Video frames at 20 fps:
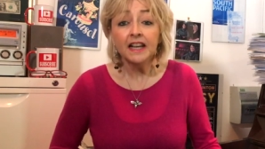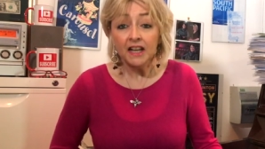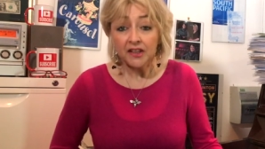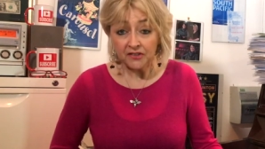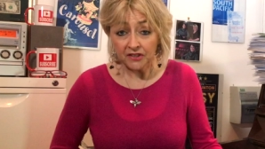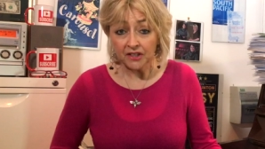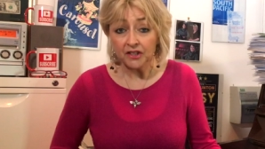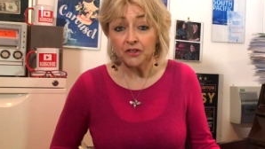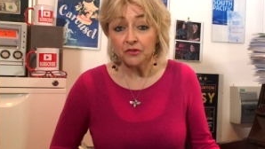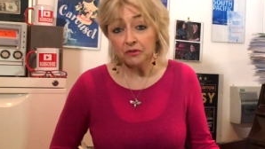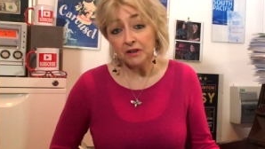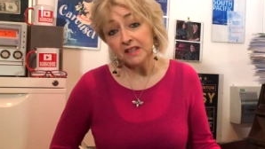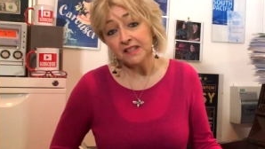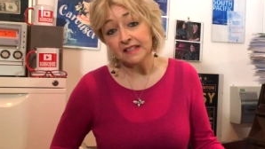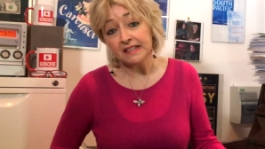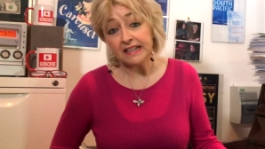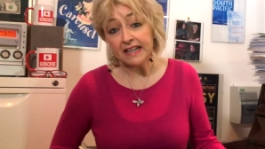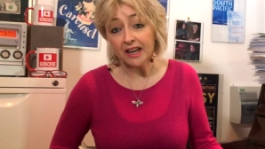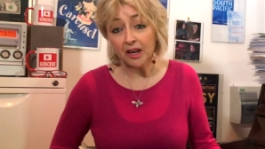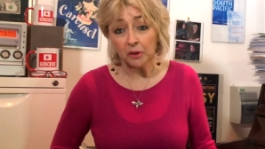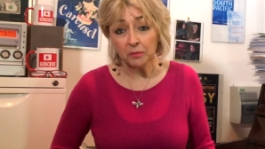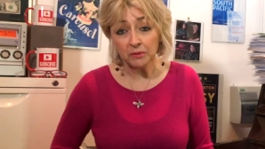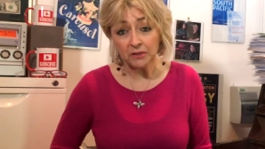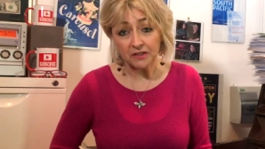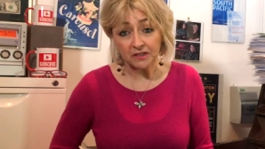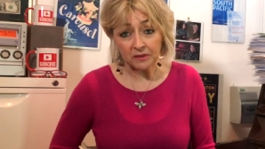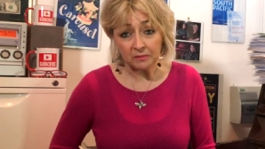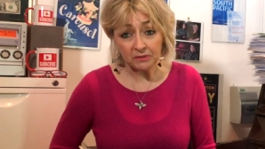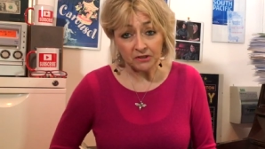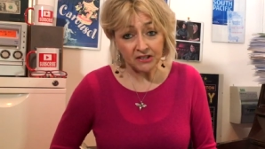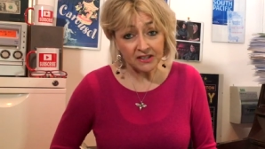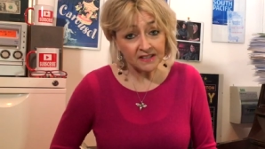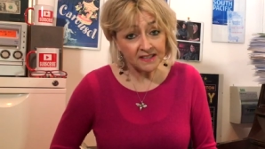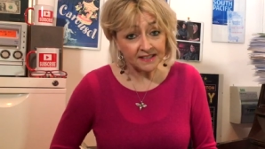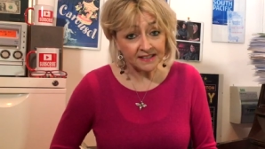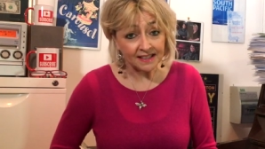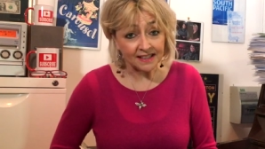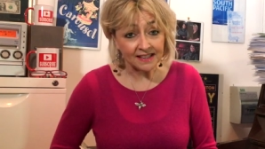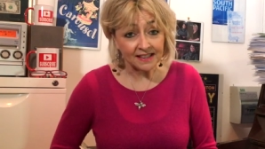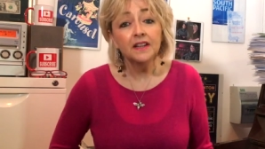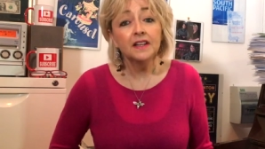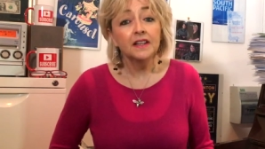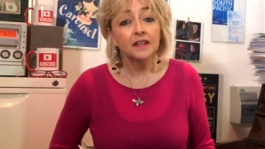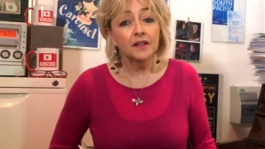that had recently opened at the Majestic.